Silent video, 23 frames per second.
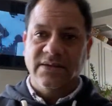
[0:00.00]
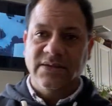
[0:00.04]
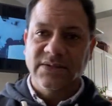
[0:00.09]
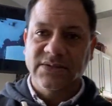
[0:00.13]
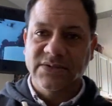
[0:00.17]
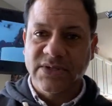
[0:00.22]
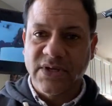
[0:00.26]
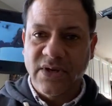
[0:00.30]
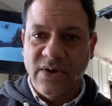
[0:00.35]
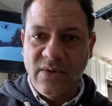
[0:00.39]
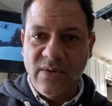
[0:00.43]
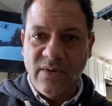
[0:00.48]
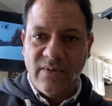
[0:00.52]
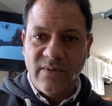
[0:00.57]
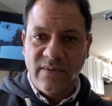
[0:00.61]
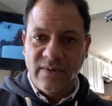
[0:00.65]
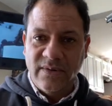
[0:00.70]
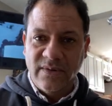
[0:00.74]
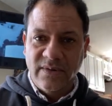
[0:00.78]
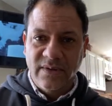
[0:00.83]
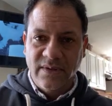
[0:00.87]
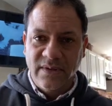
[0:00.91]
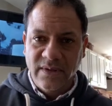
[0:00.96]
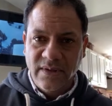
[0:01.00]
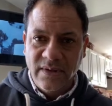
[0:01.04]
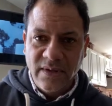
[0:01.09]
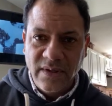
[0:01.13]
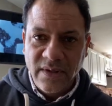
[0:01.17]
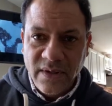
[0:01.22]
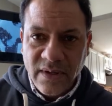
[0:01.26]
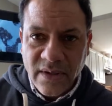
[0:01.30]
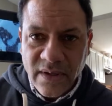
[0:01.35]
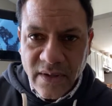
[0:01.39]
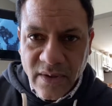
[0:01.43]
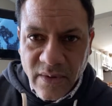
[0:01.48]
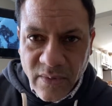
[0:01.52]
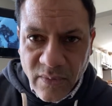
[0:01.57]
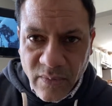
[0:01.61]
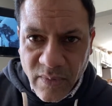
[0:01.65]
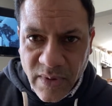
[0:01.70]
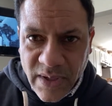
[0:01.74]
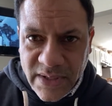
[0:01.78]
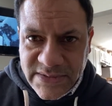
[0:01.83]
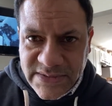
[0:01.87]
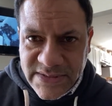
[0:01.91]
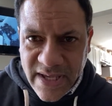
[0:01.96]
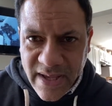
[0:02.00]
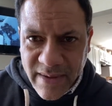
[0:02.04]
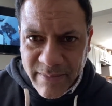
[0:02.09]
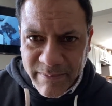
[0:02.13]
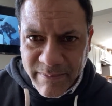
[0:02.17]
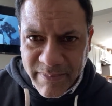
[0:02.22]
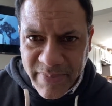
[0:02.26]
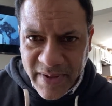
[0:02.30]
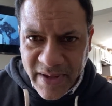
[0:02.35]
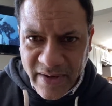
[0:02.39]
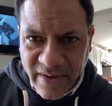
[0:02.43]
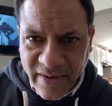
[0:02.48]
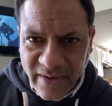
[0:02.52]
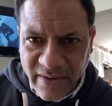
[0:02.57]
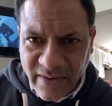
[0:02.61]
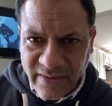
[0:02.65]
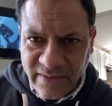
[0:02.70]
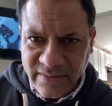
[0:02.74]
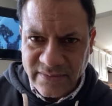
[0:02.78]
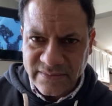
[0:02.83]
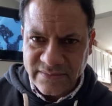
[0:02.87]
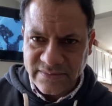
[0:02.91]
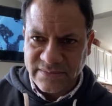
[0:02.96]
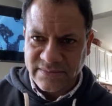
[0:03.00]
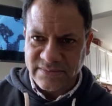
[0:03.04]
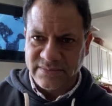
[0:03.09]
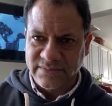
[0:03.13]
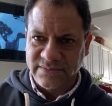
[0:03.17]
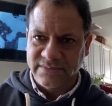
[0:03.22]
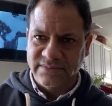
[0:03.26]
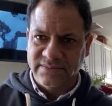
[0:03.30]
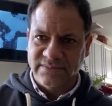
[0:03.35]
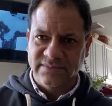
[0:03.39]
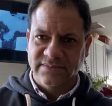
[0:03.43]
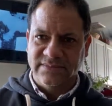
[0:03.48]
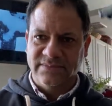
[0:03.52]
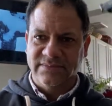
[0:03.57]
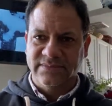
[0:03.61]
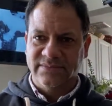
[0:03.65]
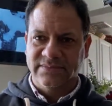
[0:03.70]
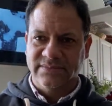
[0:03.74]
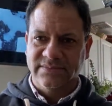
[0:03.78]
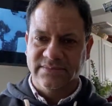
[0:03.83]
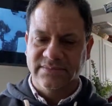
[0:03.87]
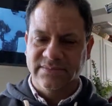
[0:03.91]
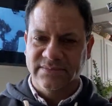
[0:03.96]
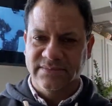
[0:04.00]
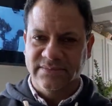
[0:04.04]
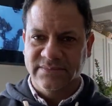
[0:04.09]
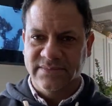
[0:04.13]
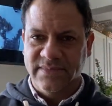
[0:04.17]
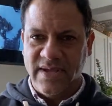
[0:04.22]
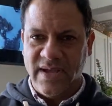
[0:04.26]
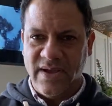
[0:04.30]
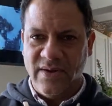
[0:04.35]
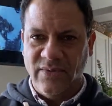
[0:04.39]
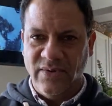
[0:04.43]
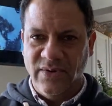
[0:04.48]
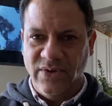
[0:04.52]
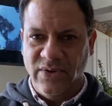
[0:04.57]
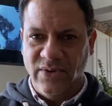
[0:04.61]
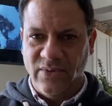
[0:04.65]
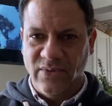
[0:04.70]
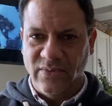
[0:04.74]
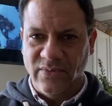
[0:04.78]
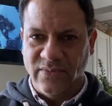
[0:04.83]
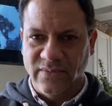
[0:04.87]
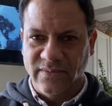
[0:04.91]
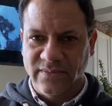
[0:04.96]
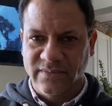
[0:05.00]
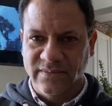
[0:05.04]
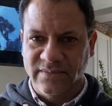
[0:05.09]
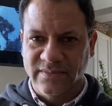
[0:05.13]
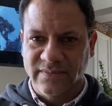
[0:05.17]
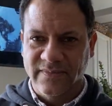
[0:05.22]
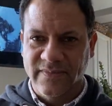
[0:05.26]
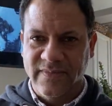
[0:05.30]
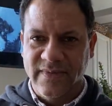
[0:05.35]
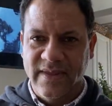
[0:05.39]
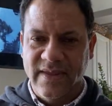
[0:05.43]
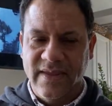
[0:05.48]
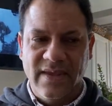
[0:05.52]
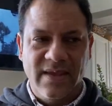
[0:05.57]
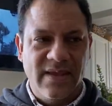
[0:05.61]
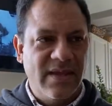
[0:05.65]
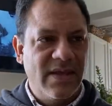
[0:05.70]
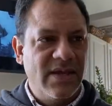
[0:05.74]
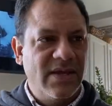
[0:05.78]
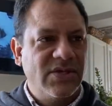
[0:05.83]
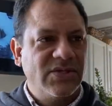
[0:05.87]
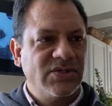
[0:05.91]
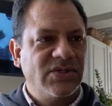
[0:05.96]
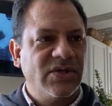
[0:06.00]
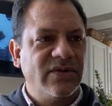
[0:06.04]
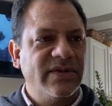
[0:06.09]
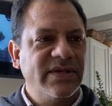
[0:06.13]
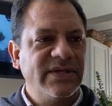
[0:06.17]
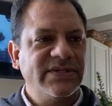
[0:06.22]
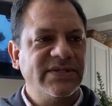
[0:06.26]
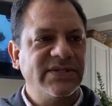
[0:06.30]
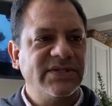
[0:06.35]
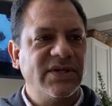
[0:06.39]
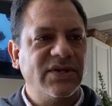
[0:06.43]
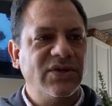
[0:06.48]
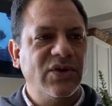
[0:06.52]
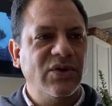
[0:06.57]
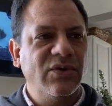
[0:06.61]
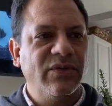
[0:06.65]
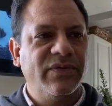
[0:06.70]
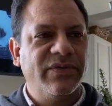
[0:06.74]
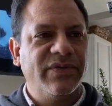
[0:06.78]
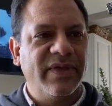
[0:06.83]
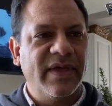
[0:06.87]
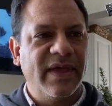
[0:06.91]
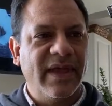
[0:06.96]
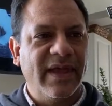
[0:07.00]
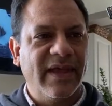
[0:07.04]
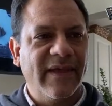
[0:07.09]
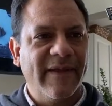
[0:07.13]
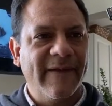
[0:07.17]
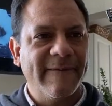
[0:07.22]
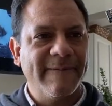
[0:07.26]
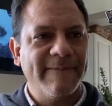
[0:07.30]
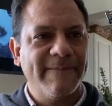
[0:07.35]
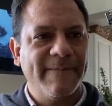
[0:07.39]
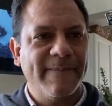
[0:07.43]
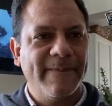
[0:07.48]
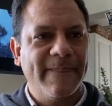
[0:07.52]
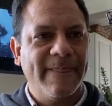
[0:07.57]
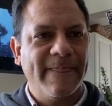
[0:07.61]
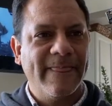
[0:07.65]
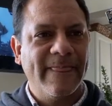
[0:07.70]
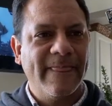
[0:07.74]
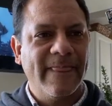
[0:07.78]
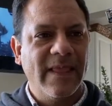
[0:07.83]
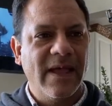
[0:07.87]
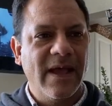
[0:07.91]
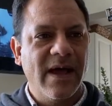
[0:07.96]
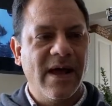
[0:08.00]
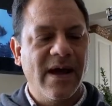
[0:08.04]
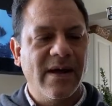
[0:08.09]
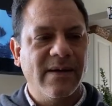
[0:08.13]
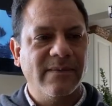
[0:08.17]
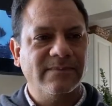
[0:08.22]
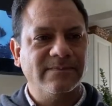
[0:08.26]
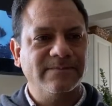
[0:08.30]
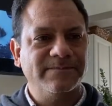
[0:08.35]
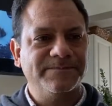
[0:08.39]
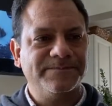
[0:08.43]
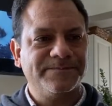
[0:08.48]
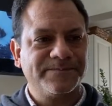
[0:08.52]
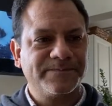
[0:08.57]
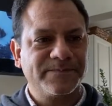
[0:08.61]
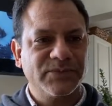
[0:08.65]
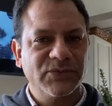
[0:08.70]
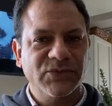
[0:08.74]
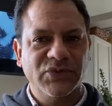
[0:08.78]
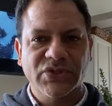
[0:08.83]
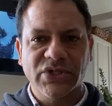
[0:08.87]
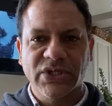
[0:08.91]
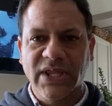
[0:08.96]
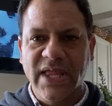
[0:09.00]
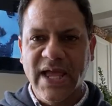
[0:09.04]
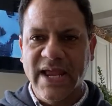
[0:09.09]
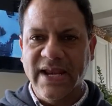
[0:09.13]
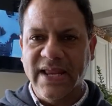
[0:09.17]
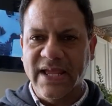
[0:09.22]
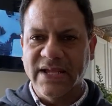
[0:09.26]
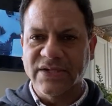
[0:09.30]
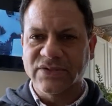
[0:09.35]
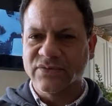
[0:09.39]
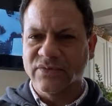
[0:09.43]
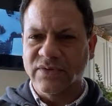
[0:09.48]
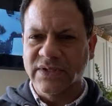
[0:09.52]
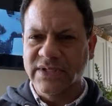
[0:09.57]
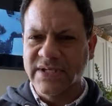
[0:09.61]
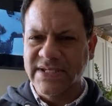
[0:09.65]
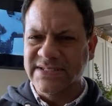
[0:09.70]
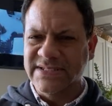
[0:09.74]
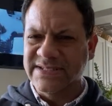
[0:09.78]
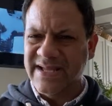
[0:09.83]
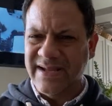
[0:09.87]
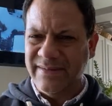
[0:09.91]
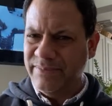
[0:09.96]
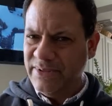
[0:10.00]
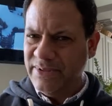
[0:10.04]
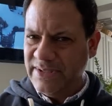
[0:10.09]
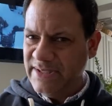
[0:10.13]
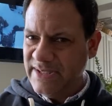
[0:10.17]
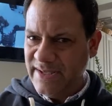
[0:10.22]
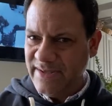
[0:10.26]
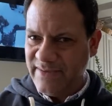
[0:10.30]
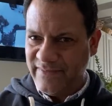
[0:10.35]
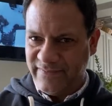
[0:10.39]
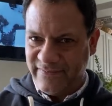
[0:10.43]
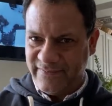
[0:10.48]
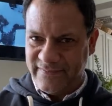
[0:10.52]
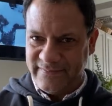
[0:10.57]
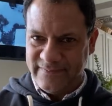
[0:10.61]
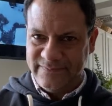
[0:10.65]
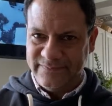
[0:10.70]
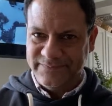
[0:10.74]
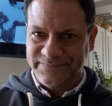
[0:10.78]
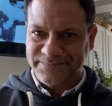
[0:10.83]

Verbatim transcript: So, what's up, butter? How are you? So this is a new thing. Um, Gillette has released, I believe.